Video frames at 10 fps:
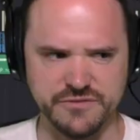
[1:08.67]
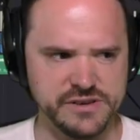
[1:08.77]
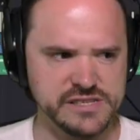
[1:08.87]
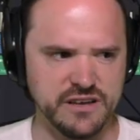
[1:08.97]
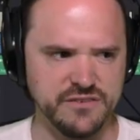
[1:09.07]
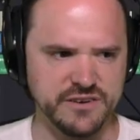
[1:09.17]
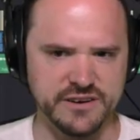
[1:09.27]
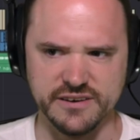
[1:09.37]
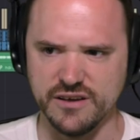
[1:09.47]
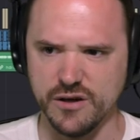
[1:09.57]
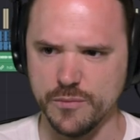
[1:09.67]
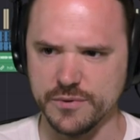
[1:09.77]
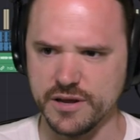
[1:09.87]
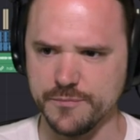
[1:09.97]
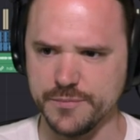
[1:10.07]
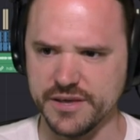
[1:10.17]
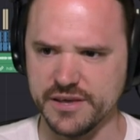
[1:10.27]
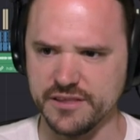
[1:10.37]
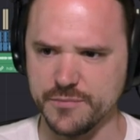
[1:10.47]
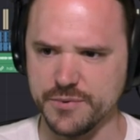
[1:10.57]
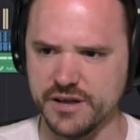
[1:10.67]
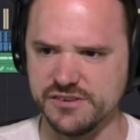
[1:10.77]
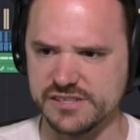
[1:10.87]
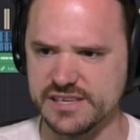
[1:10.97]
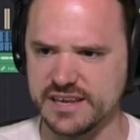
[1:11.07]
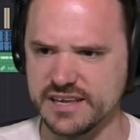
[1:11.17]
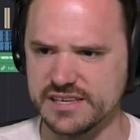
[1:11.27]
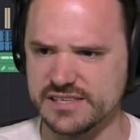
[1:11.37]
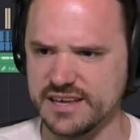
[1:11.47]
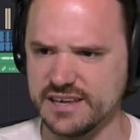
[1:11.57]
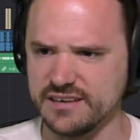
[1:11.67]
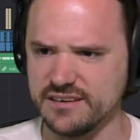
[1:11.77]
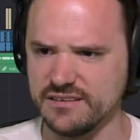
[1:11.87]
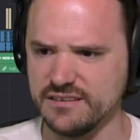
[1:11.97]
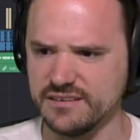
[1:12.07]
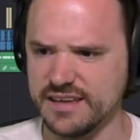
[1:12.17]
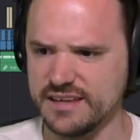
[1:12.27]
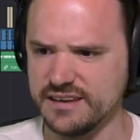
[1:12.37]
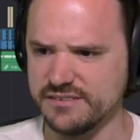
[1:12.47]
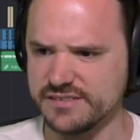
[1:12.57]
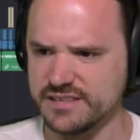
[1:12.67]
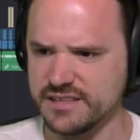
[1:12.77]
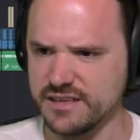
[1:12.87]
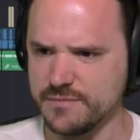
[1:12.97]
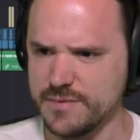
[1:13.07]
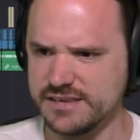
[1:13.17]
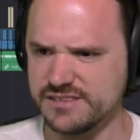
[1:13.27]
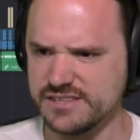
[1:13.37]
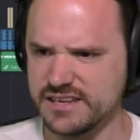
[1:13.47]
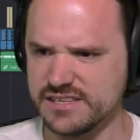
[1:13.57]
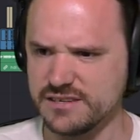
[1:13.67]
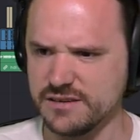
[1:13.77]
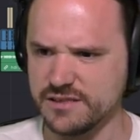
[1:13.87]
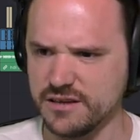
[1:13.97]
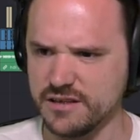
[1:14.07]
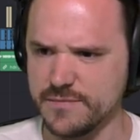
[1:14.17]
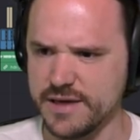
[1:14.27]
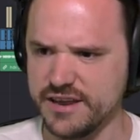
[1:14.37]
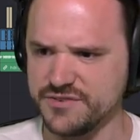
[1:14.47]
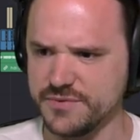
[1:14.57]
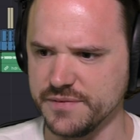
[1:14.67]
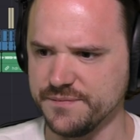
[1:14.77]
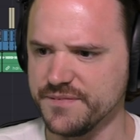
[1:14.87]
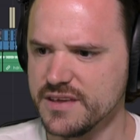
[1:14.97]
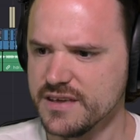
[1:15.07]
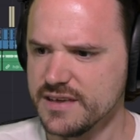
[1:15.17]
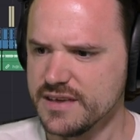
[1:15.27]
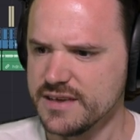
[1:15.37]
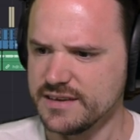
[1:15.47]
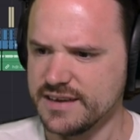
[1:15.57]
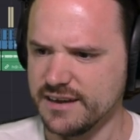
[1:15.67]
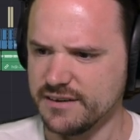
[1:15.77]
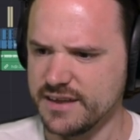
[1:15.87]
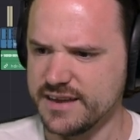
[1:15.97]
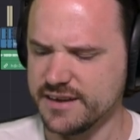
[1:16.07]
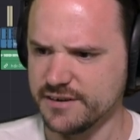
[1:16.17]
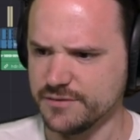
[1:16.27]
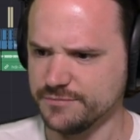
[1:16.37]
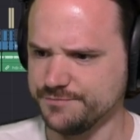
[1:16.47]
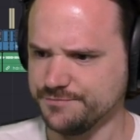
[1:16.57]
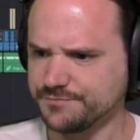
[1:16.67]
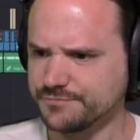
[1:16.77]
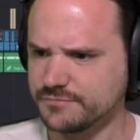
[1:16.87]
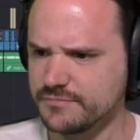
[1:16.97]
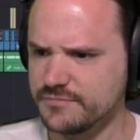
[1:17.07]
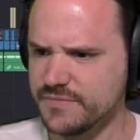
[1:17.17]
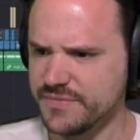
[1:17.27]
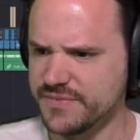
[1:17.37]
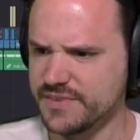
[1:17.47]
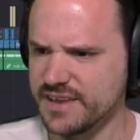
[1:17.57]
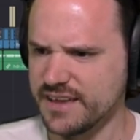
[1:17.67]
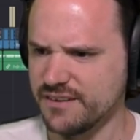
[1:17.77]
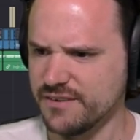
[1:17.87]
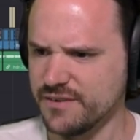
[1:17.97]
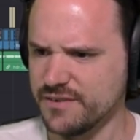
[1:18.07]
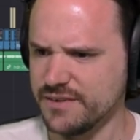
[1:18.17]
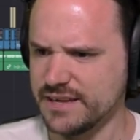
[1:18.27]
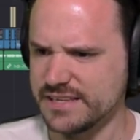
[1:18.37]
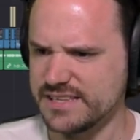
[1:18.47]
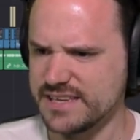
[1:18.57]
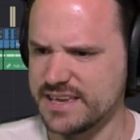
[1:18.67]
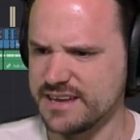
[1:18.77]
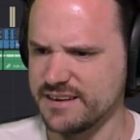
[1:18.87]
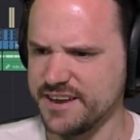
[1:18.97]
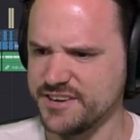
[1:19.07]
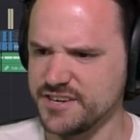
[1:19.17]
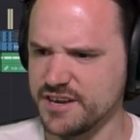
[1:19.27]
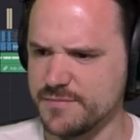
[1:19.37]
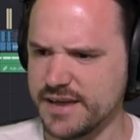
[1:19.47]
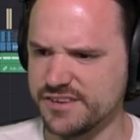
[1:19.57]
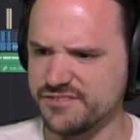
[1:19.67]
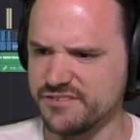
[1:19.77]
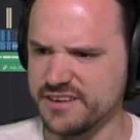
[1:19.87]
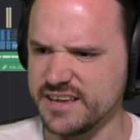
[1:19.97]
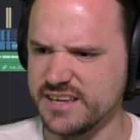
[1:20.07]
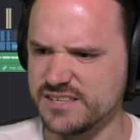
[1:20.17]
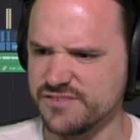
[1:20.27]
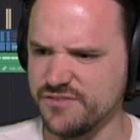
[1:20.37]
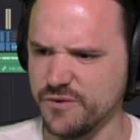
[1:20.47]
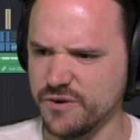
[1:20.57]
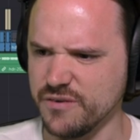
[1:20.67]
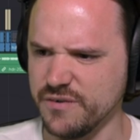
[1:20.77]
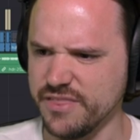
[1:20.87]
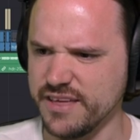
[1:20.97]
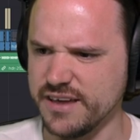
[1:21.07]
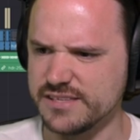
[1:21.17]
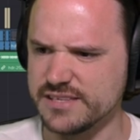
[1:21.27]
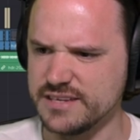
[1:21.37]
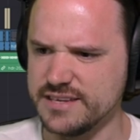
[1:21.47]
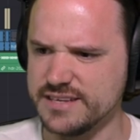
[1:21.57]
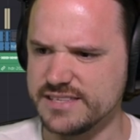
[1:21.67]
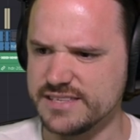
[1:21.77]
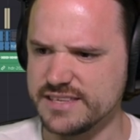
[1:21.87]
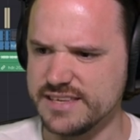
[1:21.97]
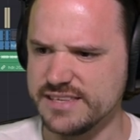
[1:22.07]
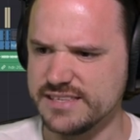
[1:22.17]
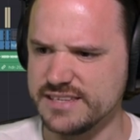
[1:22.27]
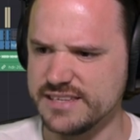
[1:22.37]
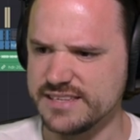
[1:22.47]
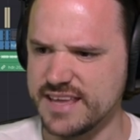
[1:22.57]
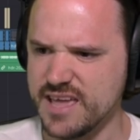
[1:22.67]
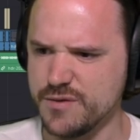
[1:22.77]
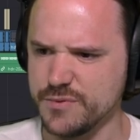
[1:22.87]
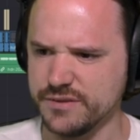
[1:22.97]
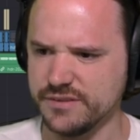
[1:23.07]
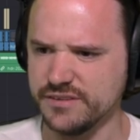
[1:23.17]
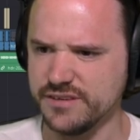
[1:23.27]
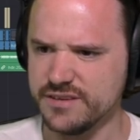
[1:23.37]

Resolve, we're gonna open up the project settings and look at it. Was it the master settings? No, the color management down here. Now you can see here HDR mastering is for 1000 nits is disabled.